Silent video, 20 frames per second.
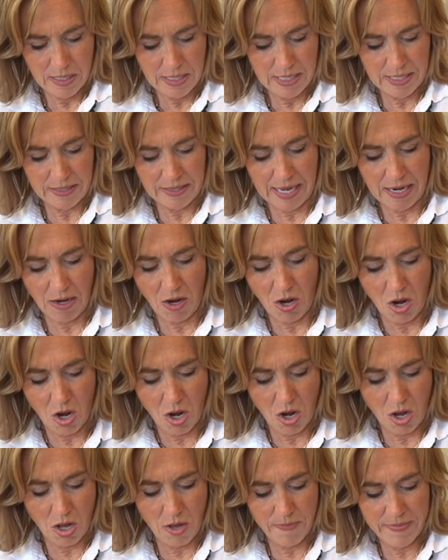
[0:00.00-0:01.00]
Get that
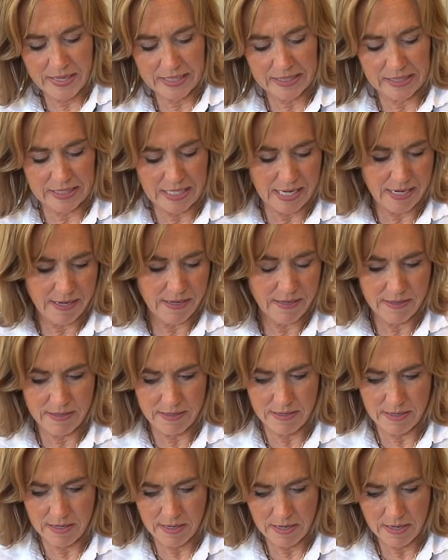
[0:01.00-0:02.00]
all mixed in.
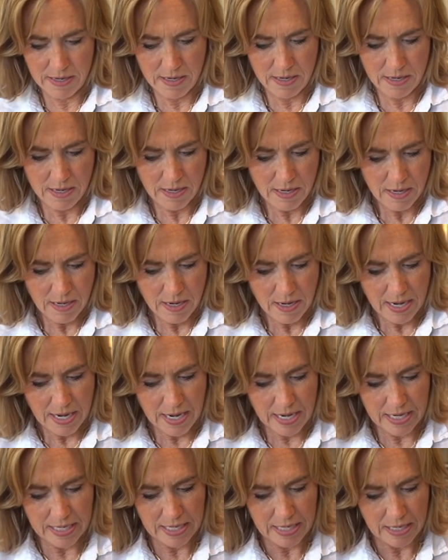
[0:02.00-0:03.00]

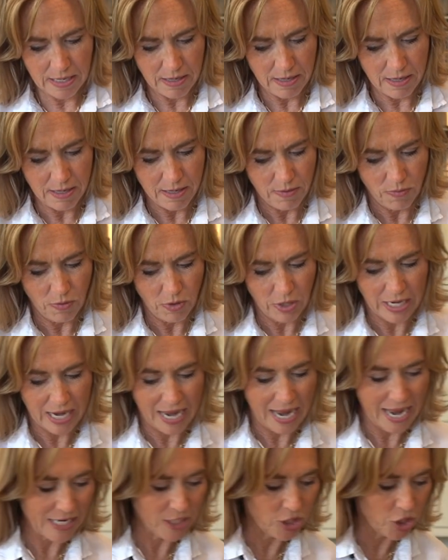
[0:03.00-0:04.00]
And here, we're gonna
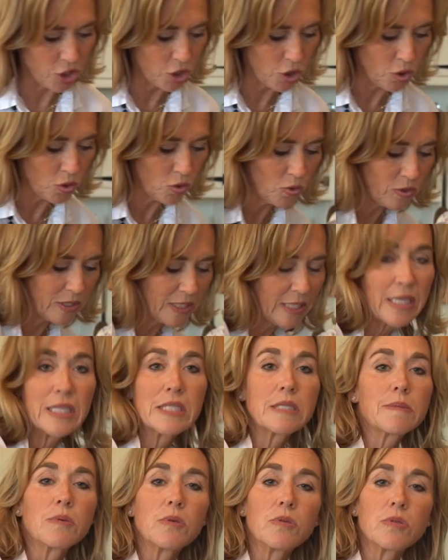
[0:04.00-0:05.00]
add 2
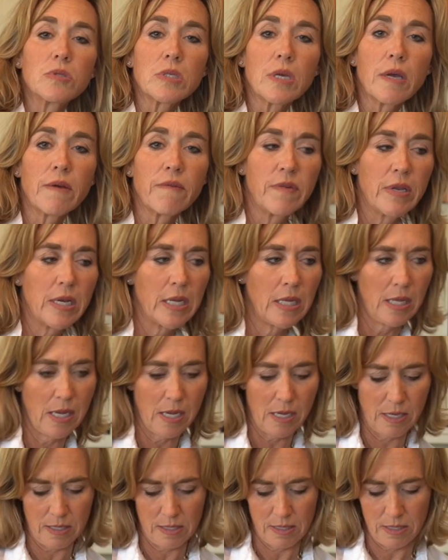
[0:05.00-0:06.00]
teaspoons of vanilla.